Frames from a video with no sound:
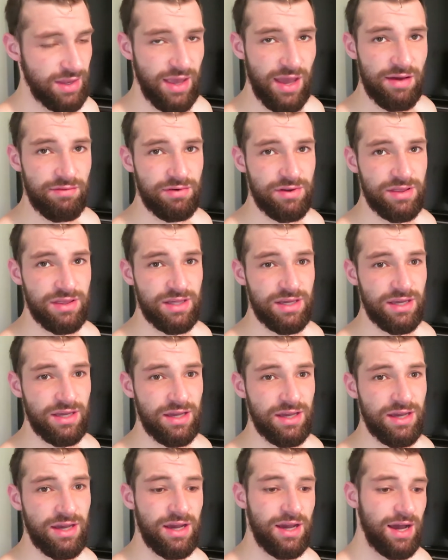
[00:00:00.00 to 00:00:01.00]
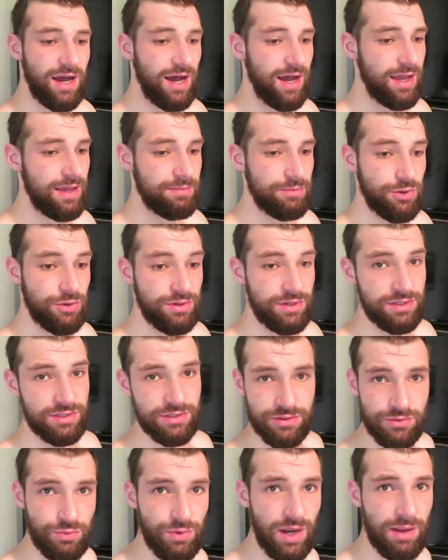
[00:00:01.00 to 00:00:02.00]
everything, I am going
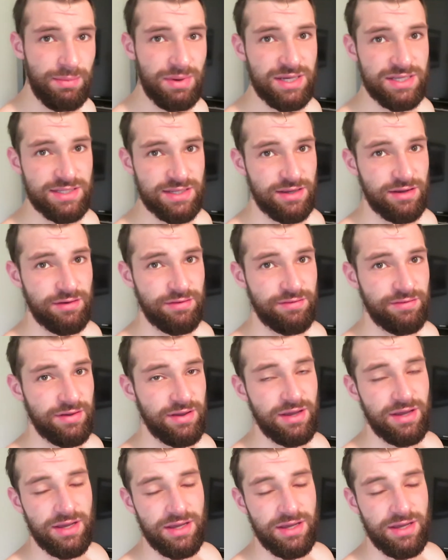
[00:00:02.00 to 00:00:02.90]
to weigh myself,